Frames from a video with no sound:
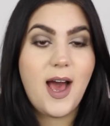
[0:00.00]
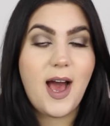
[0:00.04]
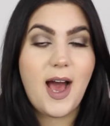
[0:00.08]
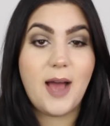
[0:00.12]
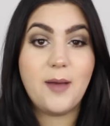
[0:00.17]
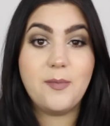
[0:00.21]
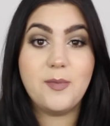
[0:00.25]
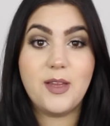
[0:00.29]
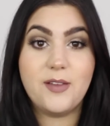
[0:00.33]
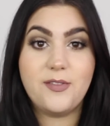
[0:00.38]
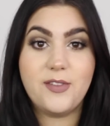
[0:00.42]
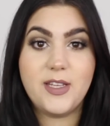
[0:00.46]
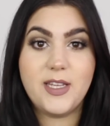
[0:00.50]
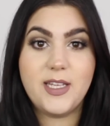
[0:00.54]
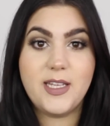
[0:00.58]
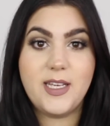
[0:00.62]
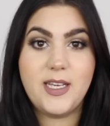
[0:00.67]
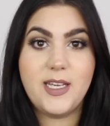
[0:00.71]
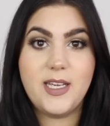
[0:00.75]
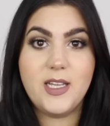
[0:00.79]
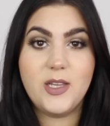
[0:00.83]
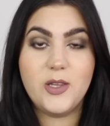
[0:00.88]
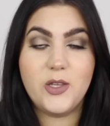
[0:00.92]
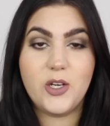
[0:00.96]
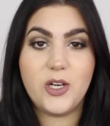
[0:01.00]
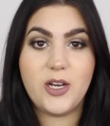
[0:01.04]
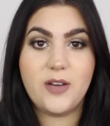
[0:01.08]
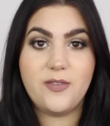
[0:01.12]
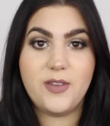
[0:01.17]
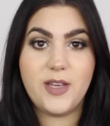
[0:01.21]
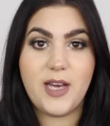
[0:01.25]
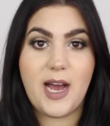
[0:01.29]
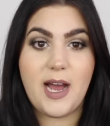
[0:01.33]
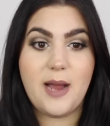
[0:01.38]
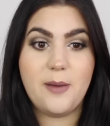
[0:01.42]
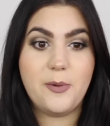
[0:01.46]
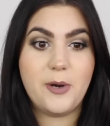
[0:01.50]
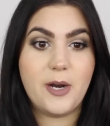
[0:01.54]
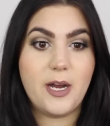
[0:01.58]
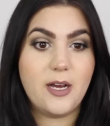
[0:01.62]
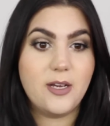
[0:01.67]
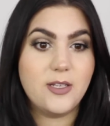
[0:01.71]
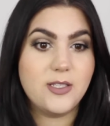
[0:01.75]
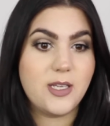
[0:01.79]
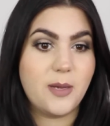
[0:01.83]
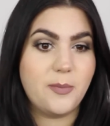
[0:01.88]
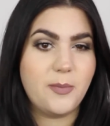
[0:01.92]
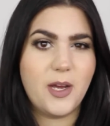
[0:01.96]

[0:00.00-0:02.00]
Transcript: I'm loving the look of the eyebrows.